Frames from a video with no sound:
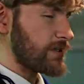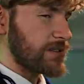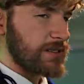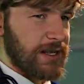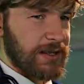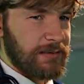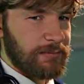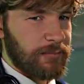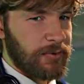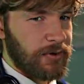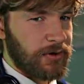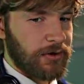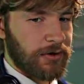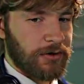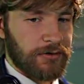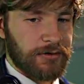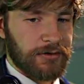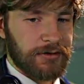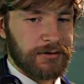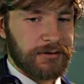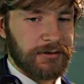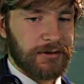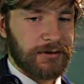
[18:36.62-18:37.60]
is that
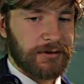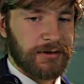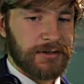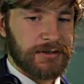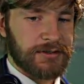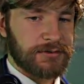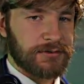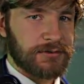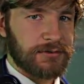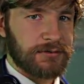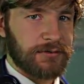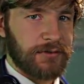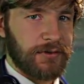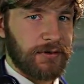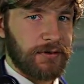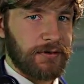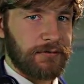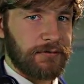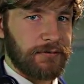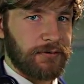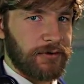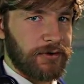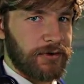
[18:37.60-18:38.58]
blurry there at all
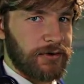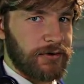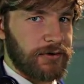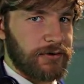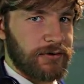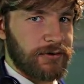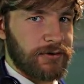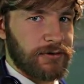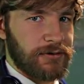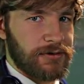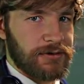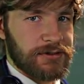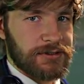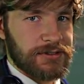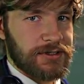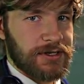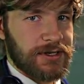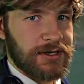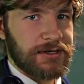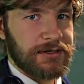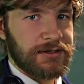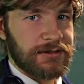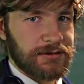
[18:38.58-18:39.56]
there for you, or is
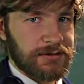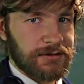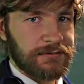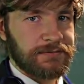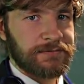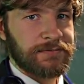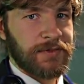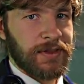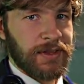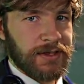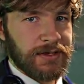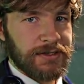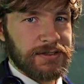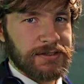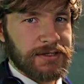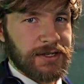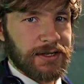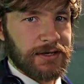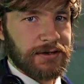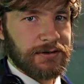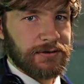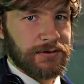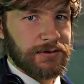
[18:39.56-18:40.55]
that
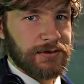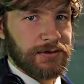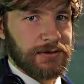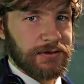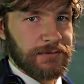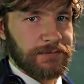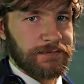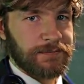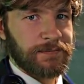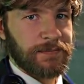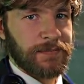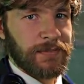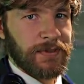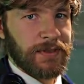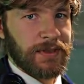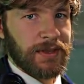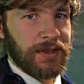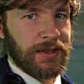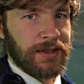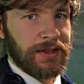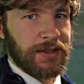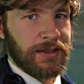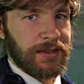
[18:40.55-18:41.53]
good?
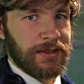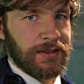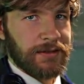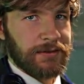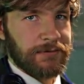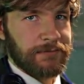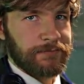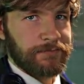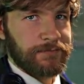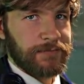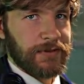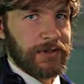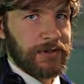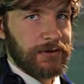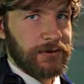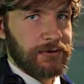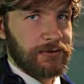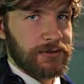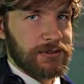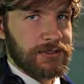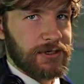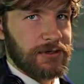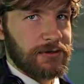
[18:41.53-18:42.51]
I
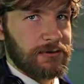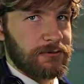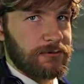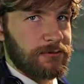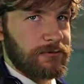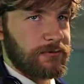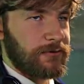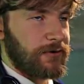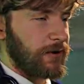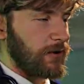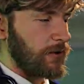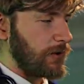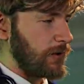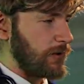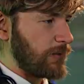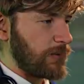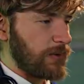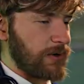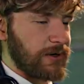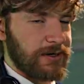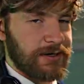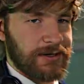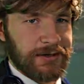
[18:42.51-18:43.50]
know it's a little far
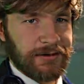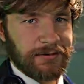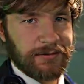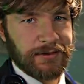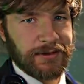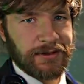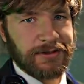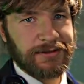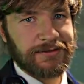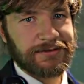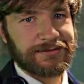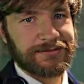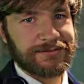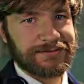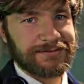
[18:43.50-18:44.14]
away down there.